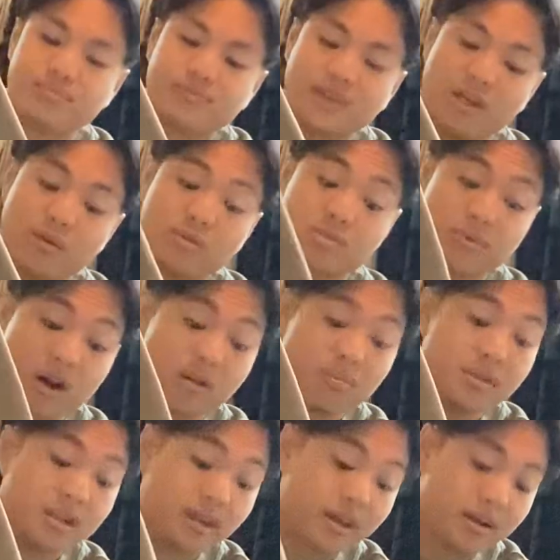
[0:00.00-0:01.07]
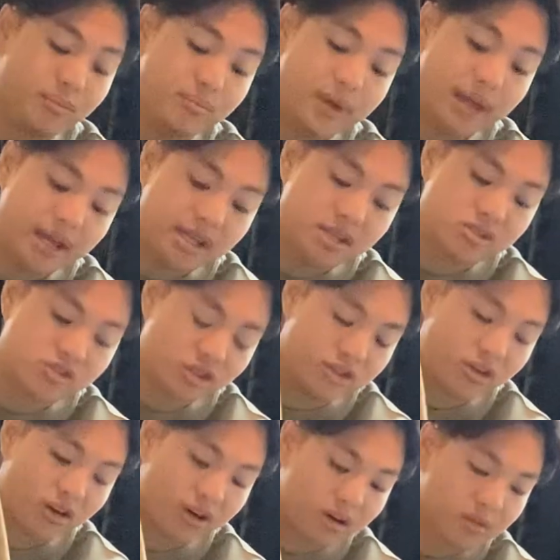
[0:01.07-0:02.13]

it was probably like a beige, a dark